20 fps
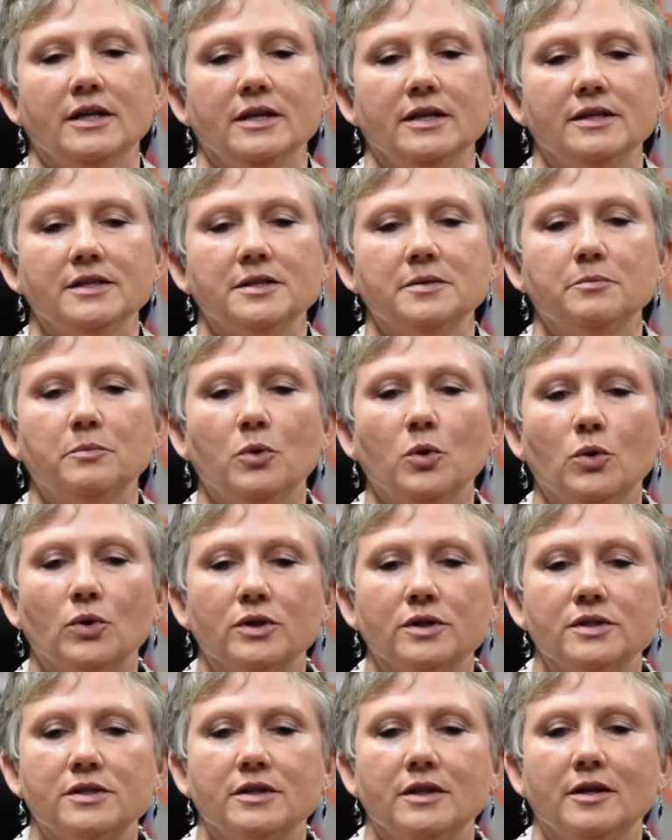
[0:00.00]
it is
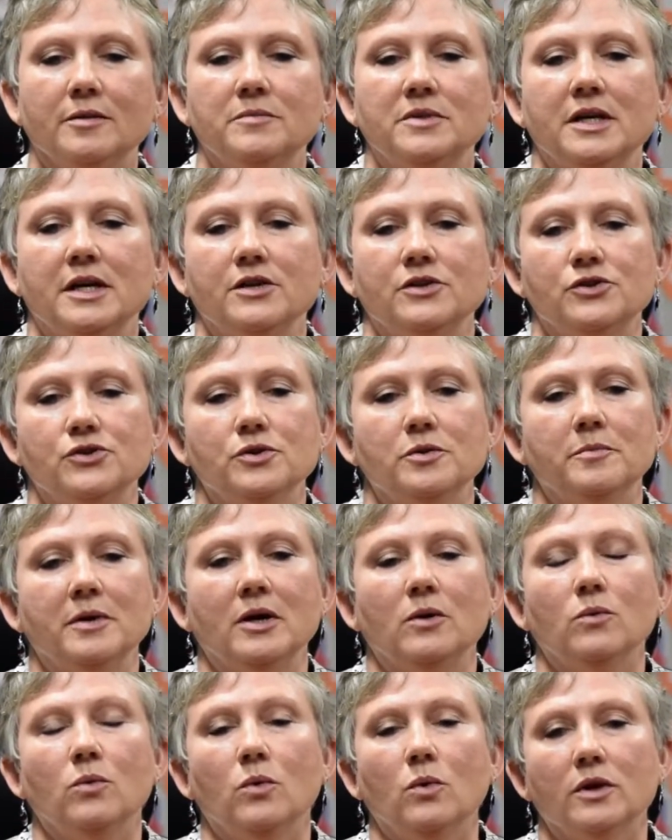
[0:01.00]
important to update you
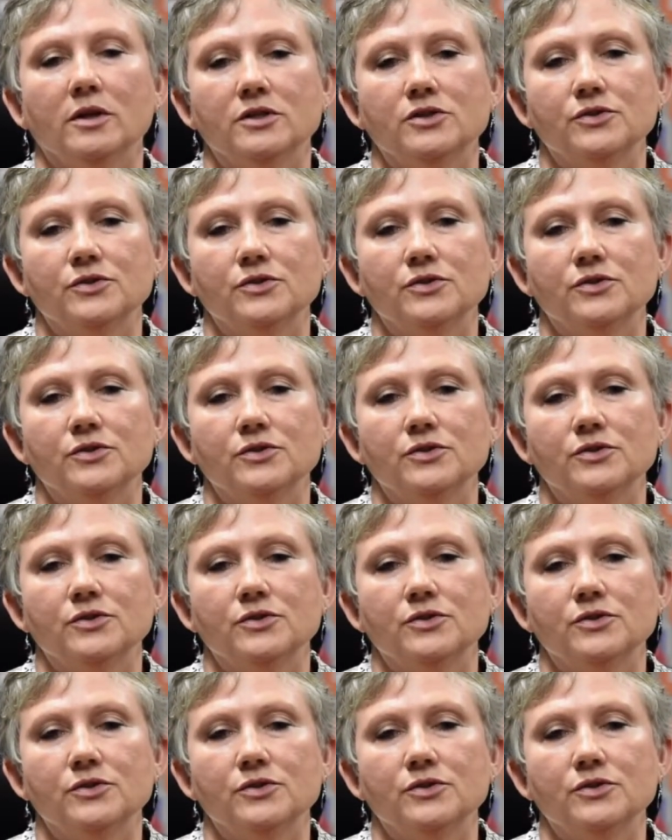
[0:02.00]
about what